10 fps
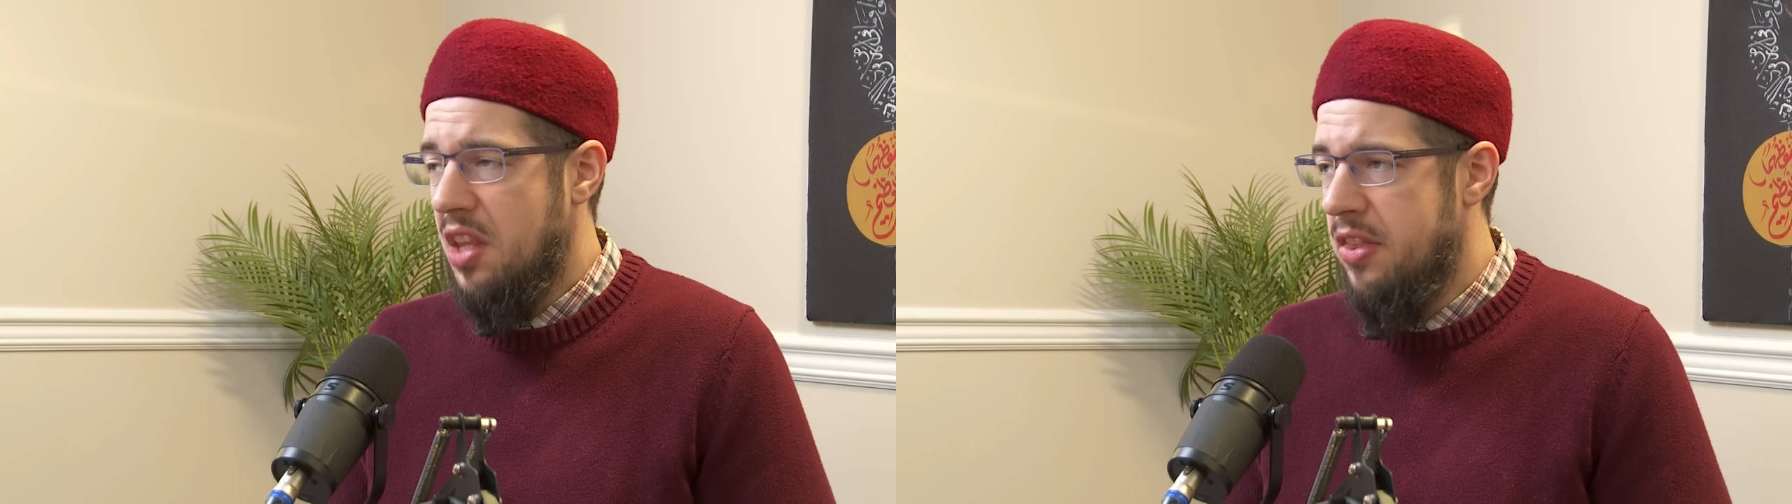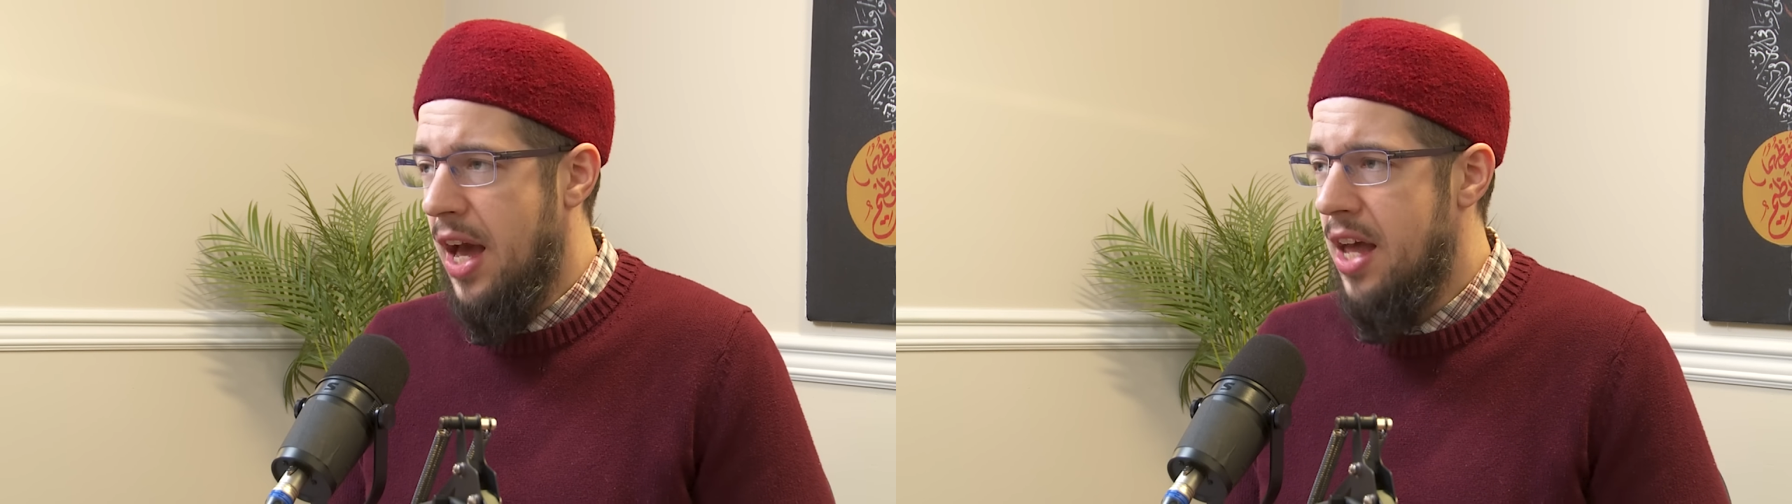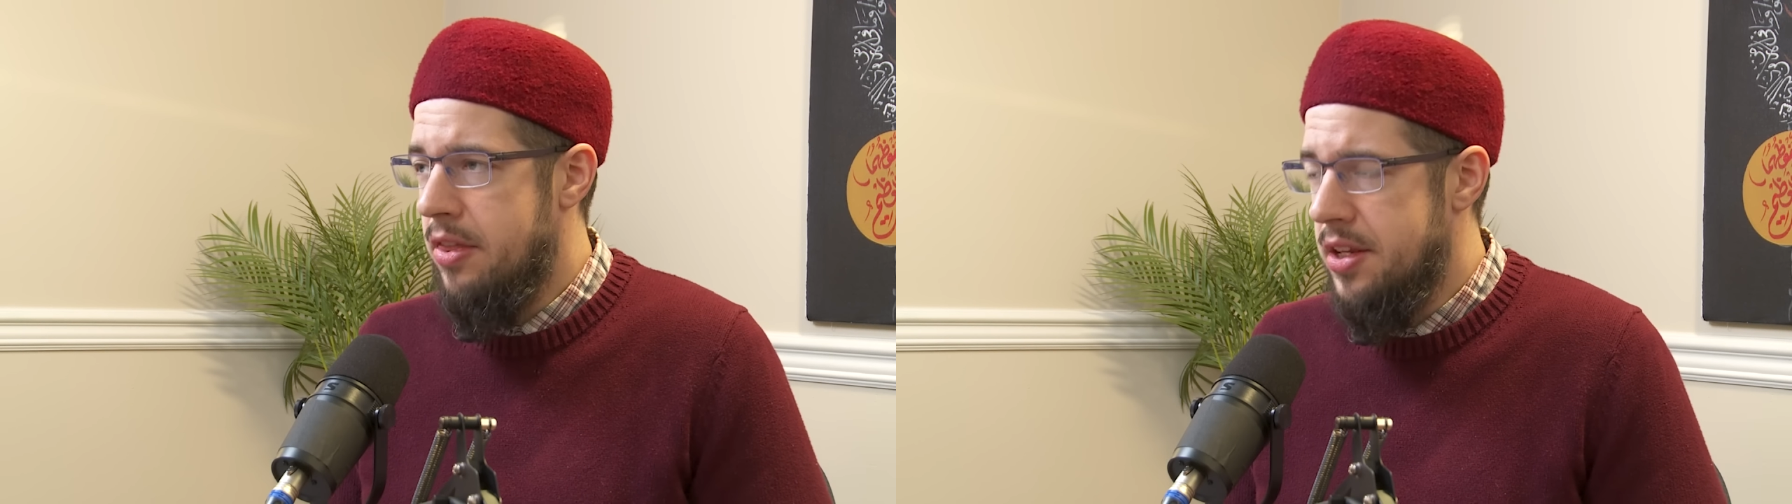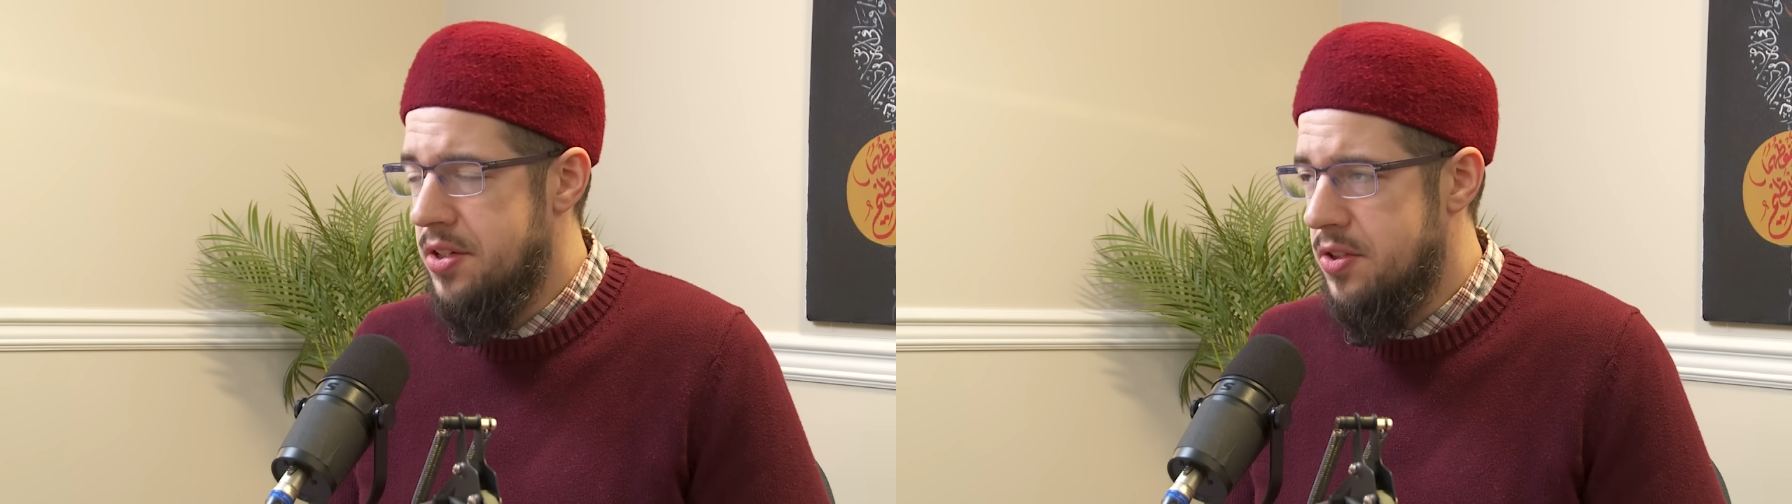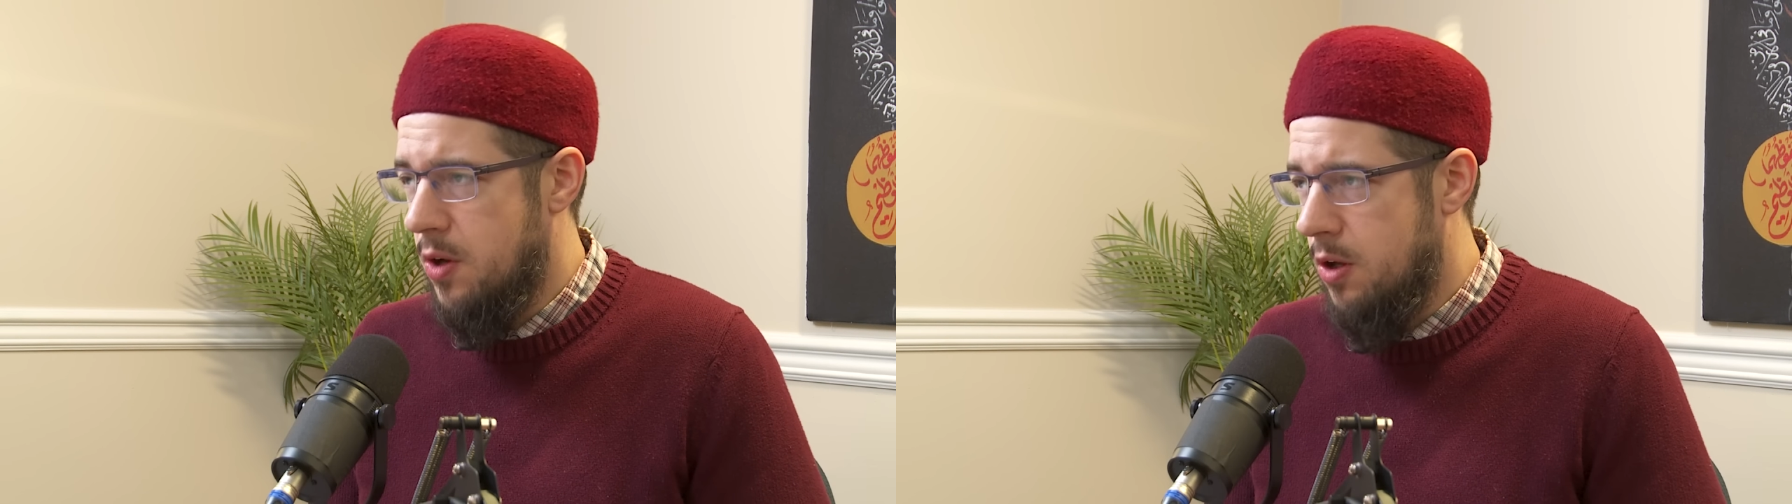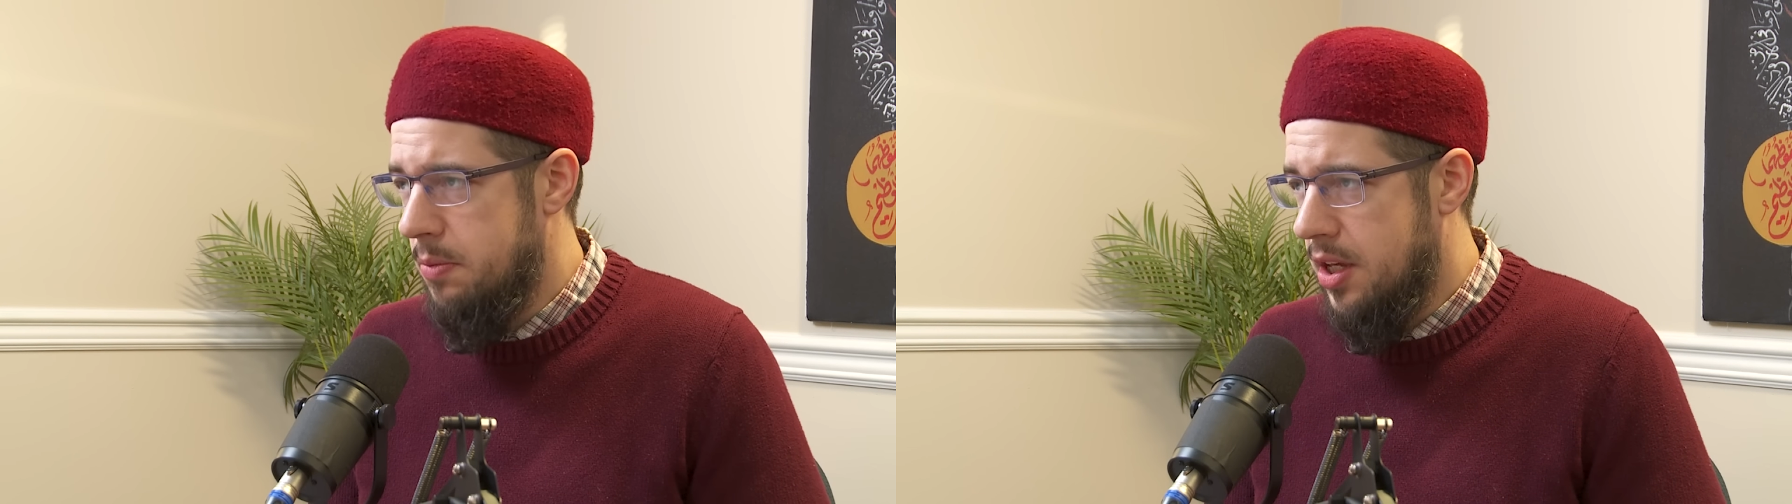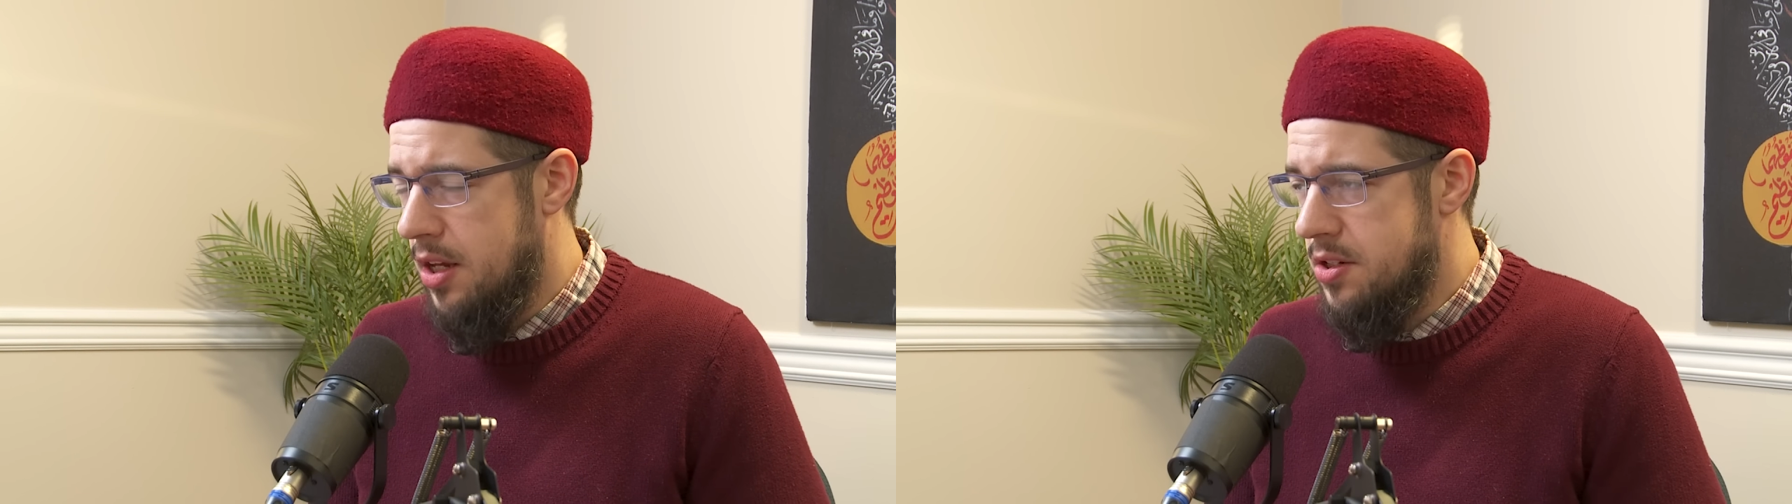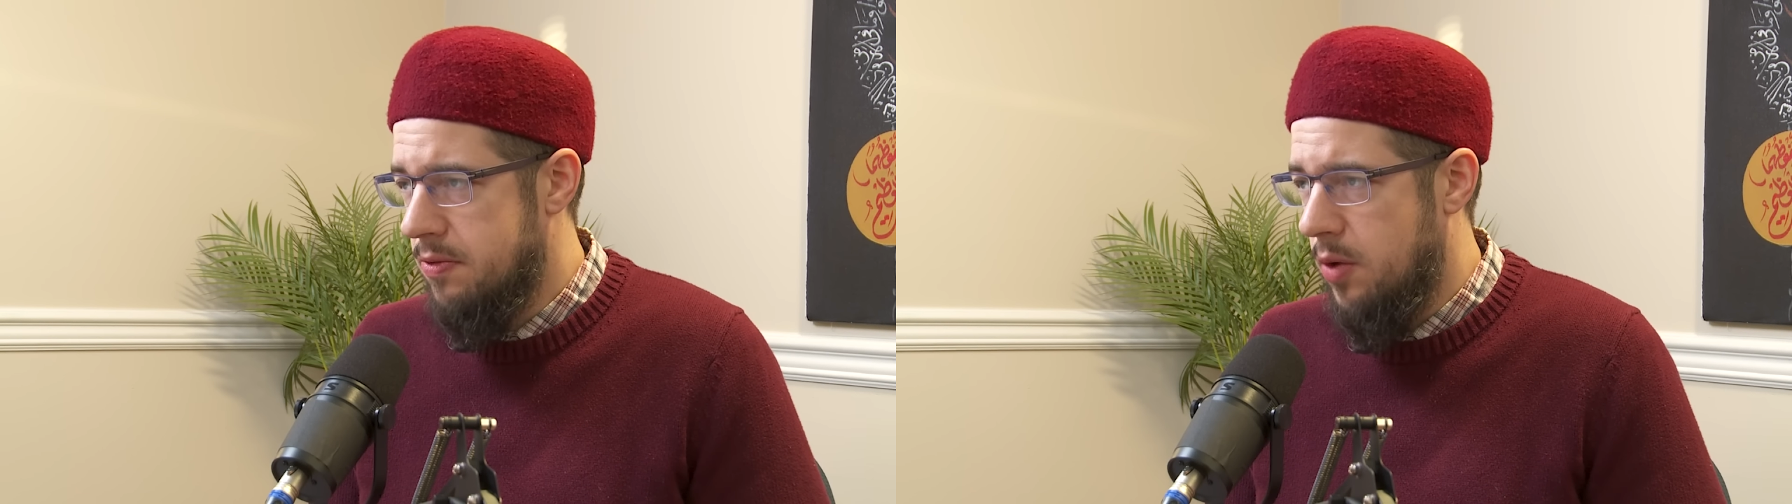that this is all because of